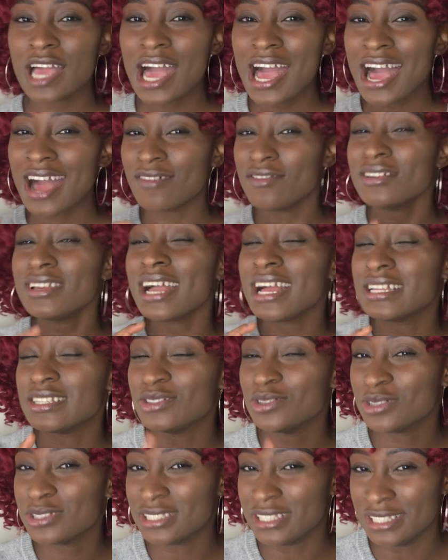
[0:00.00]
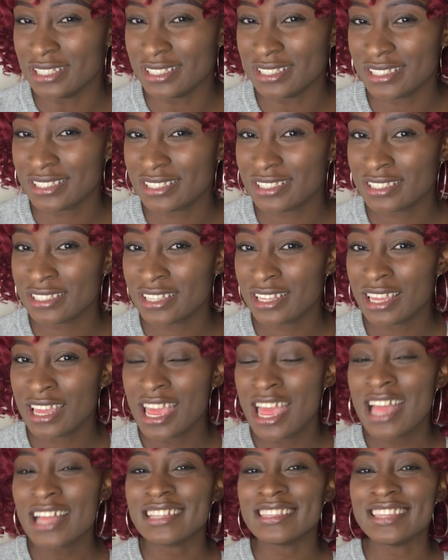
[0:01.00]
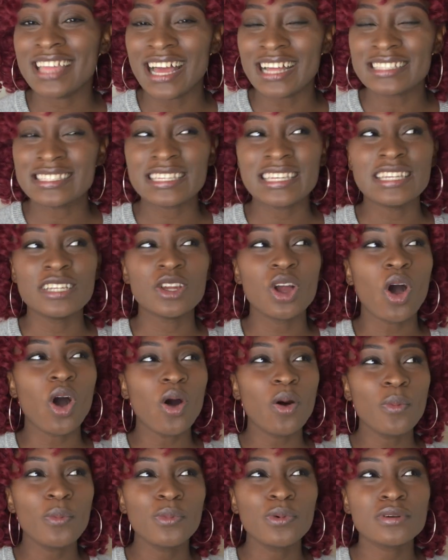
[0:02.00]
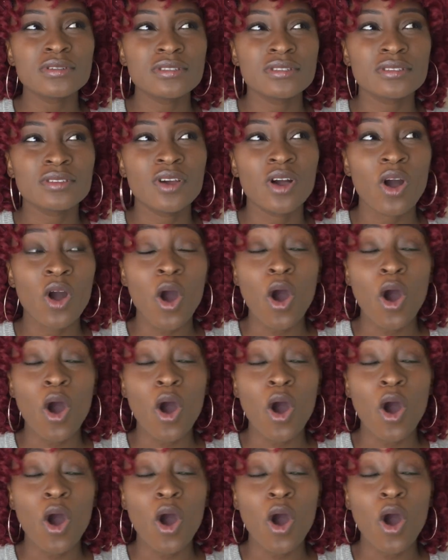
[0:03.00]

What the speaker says: have you guys noticed that in almost